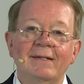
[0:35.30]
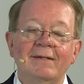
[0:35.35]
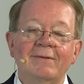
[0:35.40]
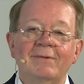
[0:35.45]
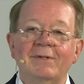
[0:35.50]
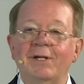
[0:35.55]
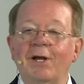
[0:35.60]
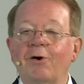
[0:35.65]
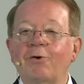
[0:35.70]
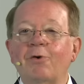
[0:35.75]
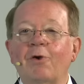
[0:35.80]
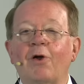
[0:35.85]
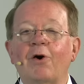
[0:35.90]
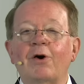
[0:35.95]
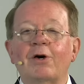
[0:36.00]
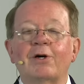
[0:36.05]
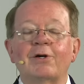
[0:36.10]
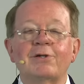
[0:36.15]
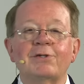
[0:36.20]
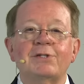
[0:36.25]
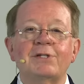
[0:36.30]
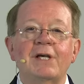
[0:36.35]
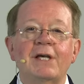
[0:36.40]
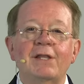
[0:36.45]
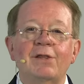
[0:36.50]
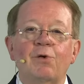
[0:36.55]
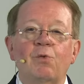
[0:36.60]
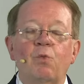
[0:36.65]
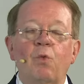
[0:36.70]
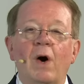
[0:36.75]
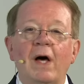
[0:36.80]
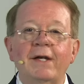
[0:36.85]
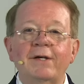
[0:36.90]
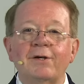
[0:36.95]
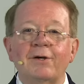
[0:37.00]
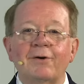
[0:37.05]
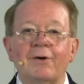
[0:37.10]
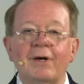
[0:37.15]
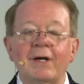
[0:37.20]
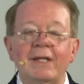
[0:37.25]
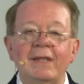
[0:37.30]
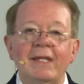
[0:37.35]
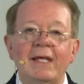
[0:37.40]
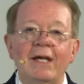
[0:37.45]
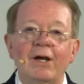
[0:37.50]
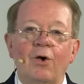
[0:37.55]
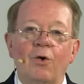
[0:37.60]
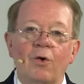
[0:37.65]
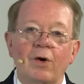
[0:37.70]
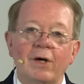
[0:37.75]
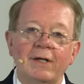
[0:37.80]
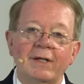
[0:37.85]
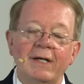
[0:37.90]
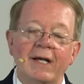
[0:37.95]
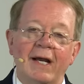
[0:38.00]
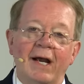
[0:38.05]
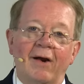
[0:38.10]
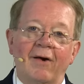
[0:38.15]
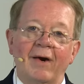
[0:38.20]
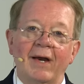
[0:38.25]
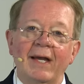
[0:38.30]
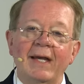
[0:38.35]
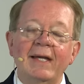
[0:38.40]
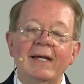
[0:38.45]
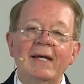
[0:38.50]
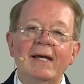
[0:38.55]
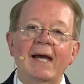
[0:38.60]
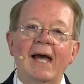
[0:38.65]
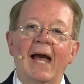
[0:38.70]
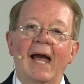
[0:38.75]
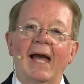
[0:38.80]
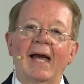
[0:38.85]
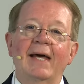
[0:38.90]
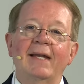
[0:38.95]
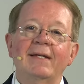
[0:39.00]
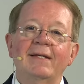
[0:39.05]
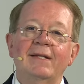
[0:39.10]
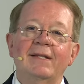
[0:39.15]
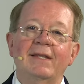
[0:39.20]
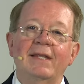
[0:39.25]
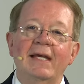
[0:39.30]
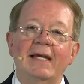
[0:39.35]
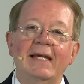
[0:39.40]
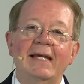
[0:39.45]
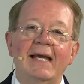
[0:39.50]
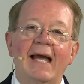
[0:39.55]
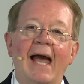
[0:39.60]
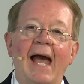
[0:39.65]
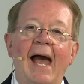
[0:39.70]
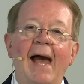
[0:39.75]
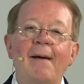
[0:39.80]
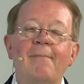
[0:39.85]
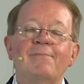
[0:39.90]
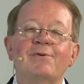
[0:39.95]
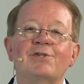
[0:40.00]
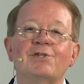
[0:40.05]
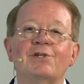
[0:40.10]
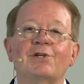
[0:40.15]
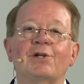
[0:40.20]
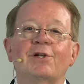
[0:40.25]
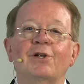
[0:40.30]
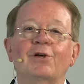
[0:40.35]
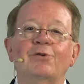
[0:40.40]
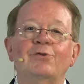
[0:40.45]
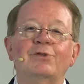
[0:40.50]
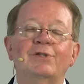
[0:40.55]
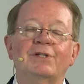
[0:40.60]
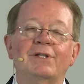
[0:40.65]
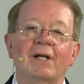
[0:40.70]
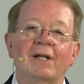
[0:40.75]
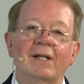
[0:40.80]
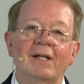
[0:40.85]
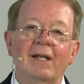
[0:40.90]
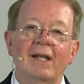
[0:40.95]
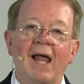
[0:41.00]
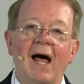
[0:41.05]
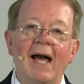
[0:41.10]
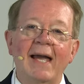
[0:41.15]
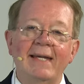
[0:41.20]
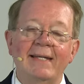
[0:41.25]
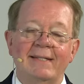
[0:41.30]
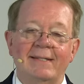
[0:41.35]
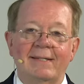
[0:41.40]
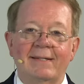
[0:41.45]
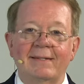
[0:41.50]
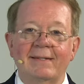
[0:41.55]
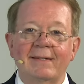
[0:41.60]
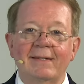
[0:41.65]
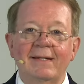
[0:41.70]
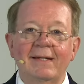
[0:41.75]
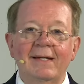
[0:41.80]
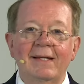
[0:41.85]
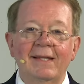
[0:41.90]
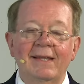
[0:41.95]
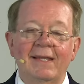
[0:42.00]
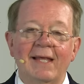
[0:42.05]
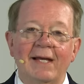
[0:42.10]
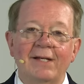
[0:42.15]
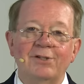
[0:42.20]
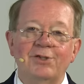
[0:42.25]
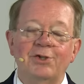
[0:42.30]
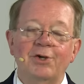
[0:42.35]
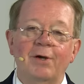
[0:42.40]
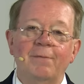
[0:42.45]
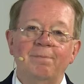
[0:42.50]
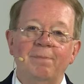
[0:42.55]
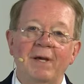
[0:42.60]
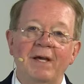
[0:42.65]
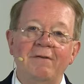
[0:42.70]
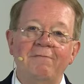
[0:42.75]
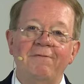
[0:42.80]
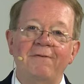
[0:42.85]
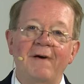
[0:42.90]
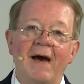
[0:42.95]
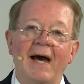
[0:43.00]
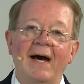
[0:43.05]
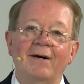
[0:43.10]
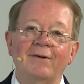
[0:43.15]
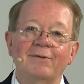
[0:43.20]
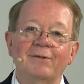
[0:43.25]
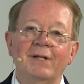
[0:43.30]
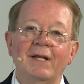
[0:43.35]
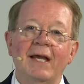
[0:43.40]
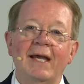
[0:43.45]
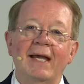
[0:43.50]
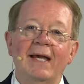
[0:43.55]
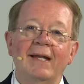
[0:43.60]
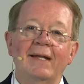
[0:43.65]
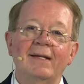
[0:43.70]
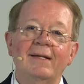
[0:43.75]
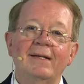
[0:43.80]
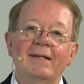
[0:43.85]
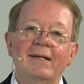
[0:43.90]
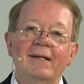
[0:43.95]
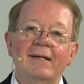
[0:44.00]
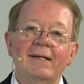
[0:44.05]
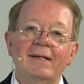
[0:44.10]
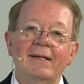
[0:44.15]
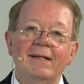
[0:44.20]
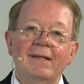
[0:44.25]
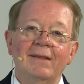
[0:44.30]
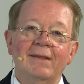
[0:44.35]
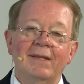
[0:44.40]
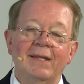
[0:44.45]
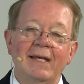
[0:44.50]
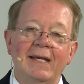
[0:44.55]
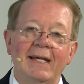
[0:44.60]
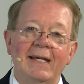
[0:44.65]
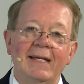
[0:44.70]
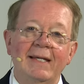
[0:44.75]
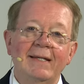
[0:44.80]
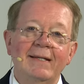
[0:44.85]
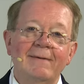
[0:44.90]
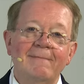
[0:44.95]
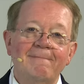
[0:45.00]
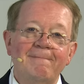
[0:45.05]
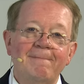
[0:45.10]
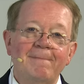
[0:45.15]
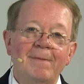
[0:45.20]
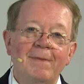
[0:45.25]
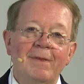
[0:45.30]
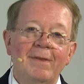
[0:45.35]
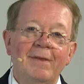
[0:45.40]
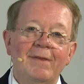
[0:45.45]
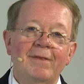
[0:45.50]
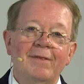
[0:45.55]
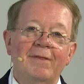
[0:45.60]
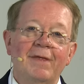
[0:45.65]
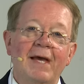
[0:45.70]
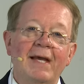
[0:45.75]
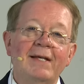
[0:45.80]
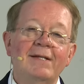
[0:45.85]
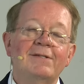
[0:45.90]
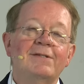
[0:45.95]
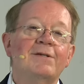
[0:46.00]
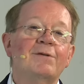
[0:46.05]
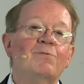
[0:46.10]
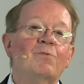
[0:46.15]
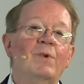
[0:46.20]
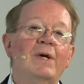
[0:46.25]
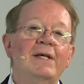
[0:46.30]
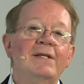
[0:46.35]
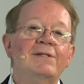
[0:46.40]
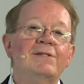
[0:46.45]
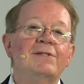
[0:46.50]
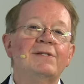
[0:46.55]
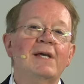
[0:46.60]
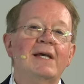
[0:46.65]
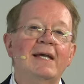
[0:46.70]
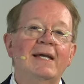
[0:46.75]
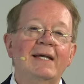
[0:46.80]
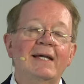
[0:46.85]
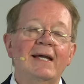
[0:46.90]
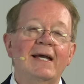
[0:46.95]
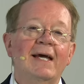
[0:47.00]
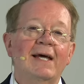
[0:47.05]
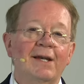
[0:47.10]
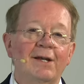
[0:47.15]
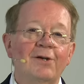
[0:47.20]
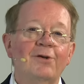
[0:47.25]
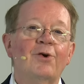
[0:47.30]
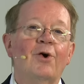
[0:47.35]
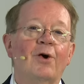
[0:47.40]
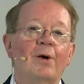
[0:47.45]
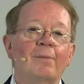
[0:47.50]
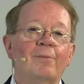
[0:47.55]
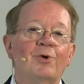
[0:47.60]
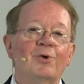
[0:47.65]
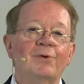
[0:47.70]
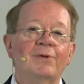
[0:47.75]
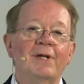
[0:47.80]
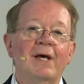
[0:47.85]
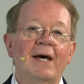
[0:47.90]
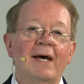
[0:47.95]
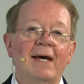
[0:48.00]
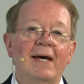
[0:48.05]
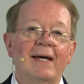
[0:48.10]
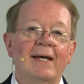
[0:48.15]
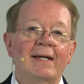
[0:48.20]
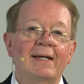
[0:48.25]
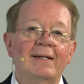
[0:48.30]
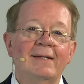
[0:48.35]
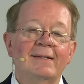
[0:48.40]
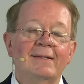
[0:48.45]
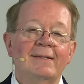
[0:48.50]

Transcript: We no longer see the wonder in the ordinary and the absolute delight that should be found in the things that we see in a normal day.